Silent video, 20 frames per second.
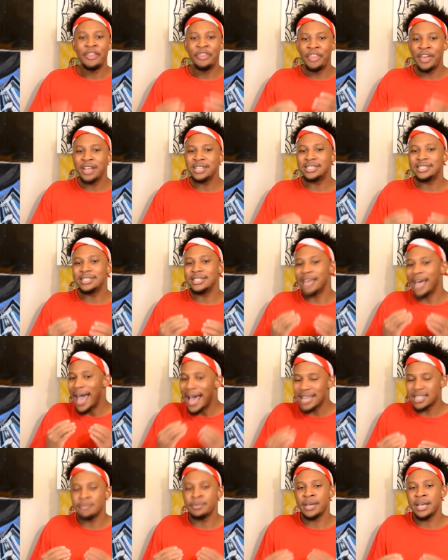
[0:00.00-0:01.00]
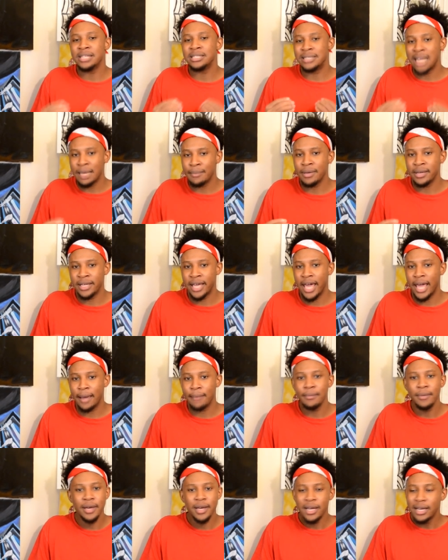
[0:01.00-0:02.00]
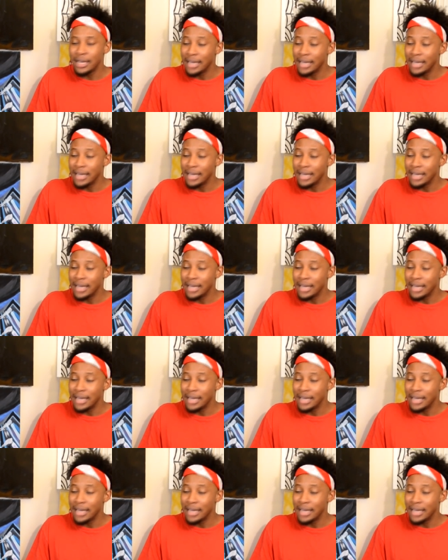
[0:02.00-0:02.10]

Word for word: This has to be a statement game.